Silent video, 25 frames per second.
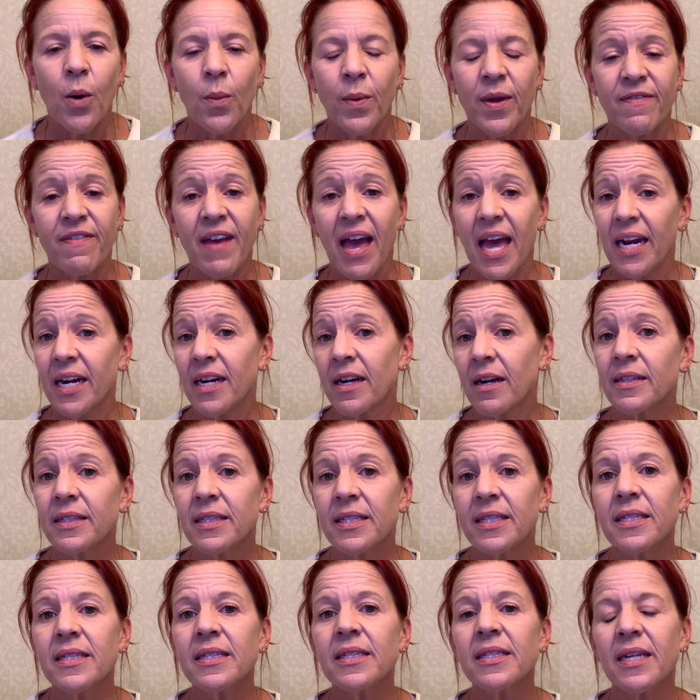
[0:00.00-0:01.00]
We've had it
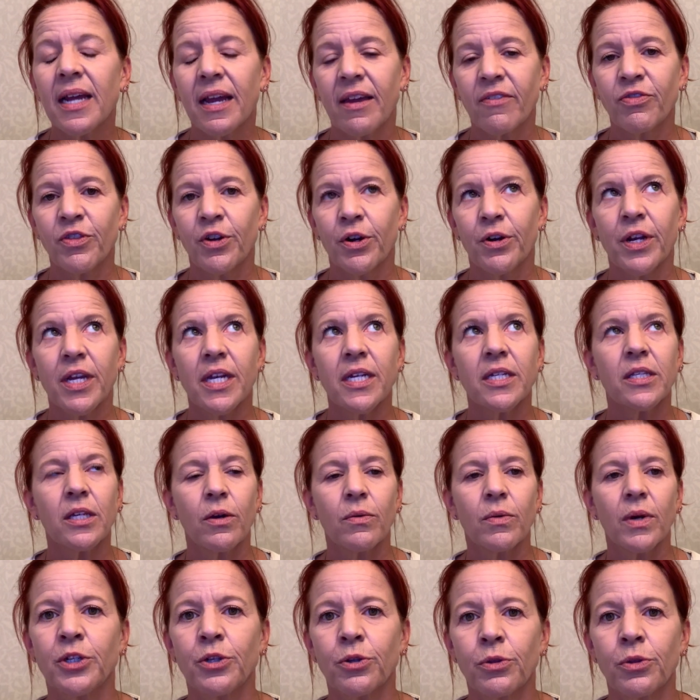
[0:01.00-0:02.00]
on since 9:30.
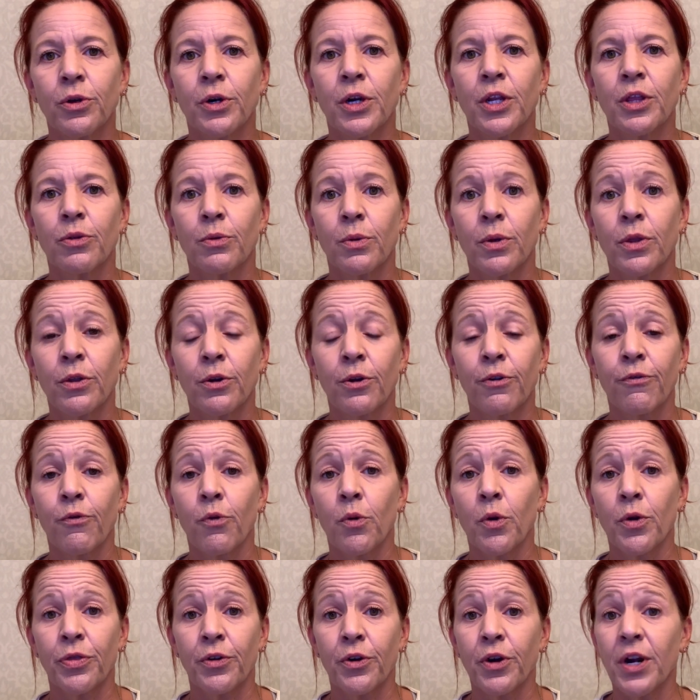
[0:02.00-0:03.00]
So 2:30, 3:30,
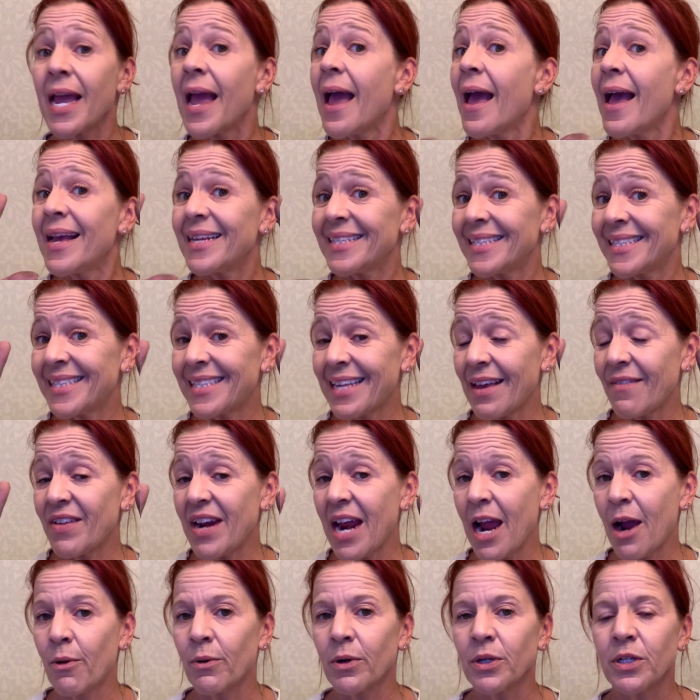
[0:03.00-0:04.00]
4:30.
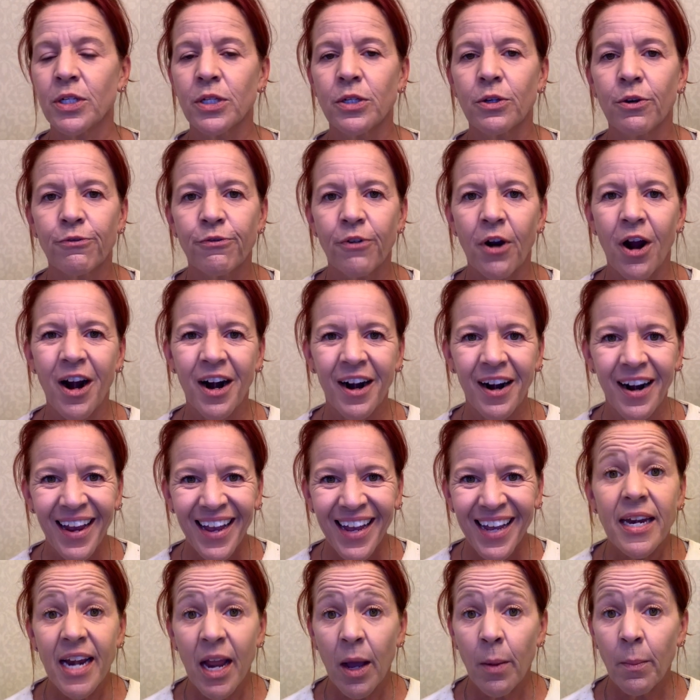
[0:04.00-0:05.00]
7 hours so far.
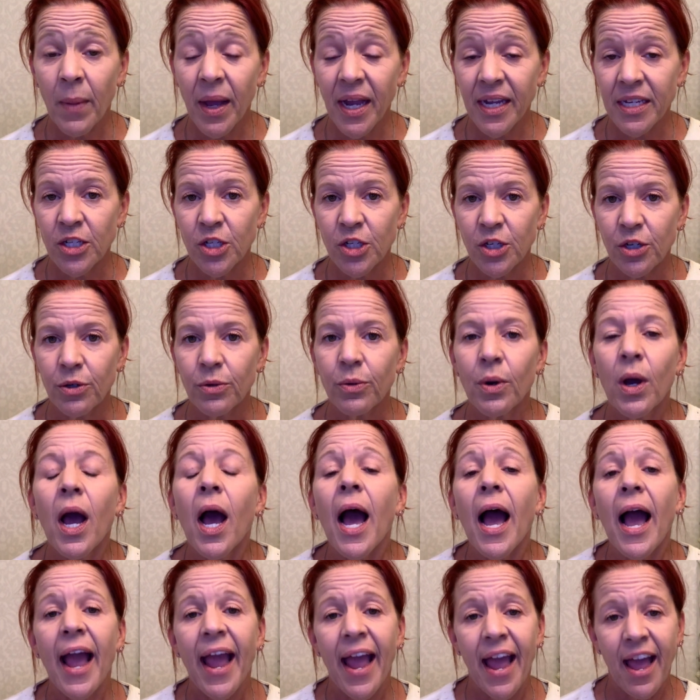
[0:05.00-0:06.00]
Now, mind you,
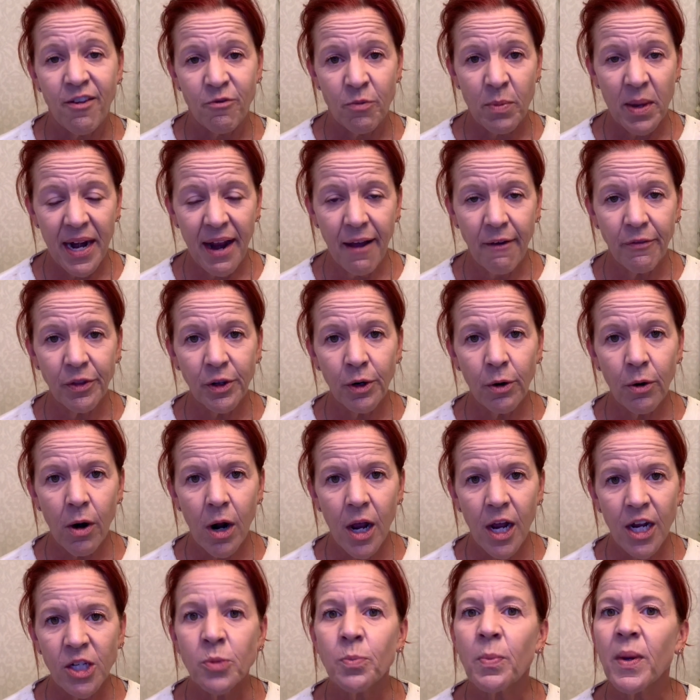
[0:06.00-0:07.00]
I have been out in the
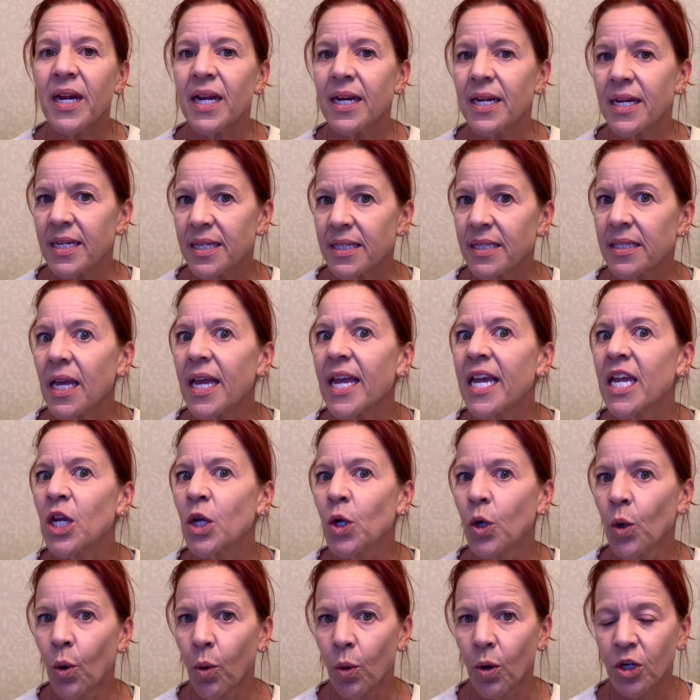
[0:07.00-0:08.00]
garage, but it is
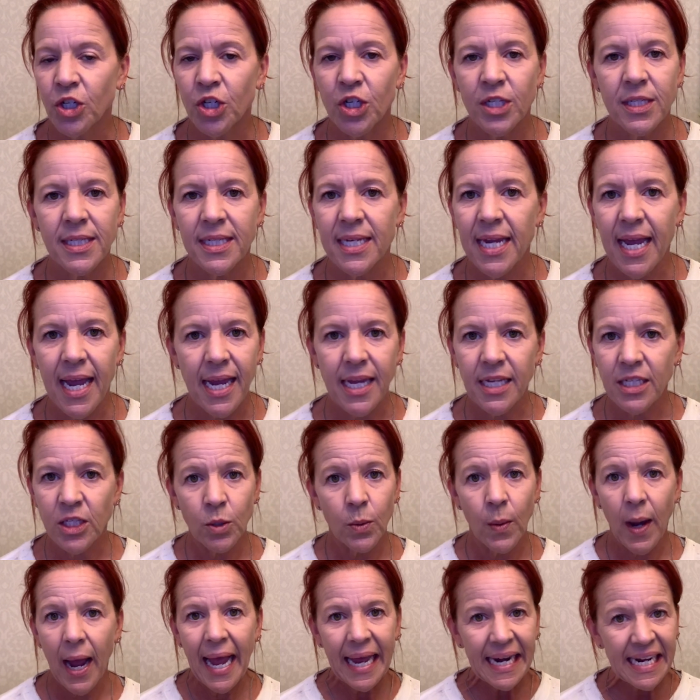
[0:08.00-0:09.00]
a gorgeous day.
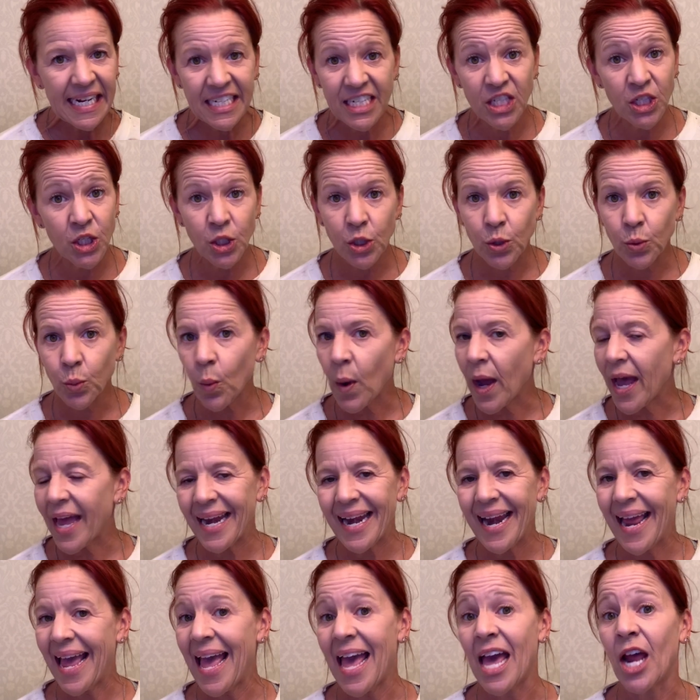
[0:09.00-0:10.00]
So I didn't
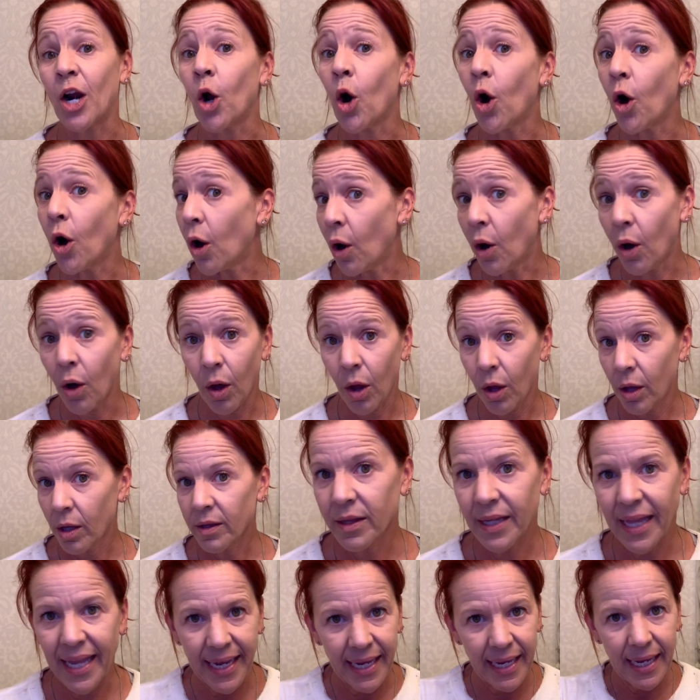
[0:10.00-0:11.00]
sweat at
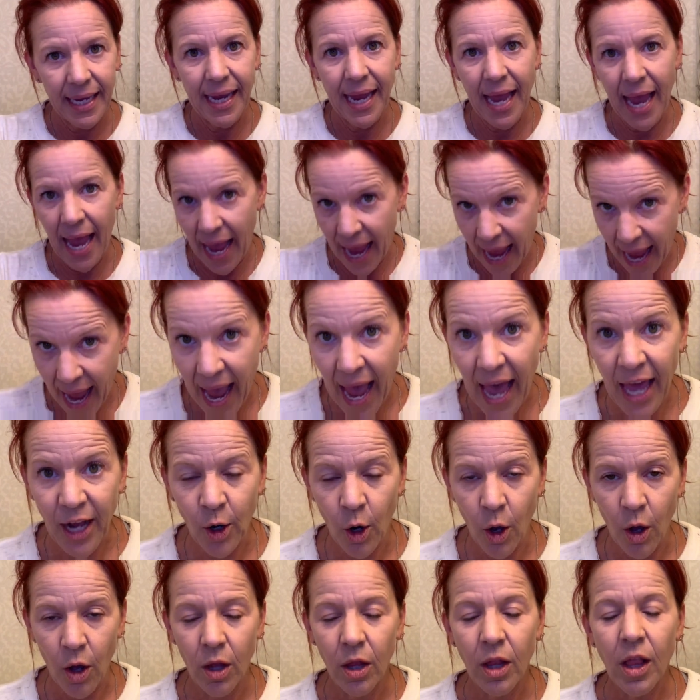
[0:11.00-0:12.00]
all. Like, at
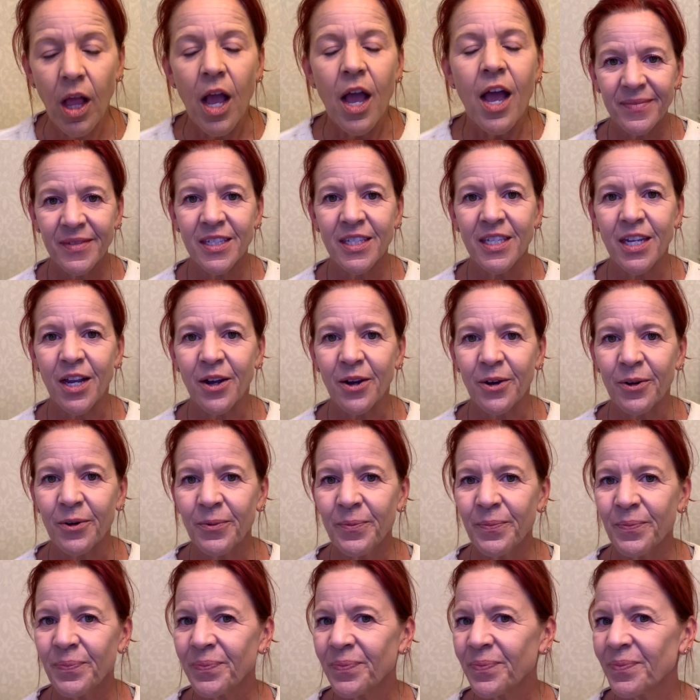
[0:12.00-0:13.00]
all.
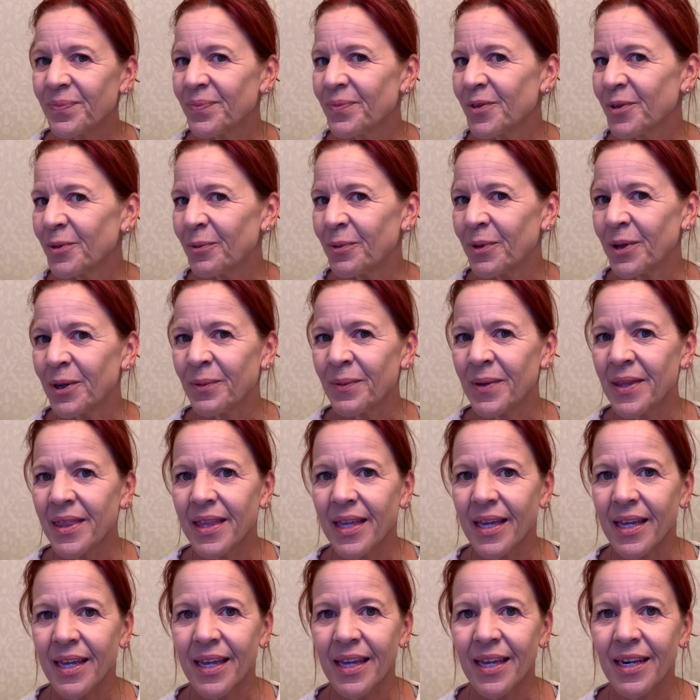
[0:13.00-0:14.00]
So, what are we
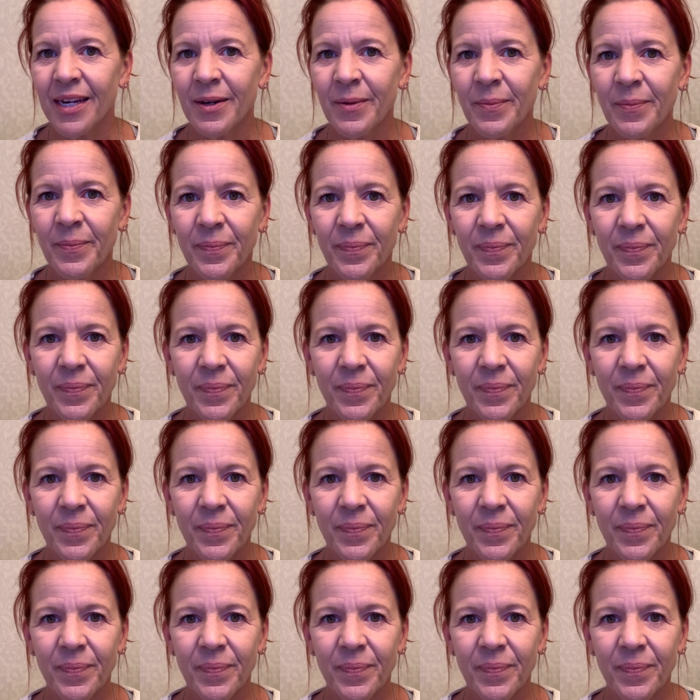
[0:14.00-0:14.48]
thinking?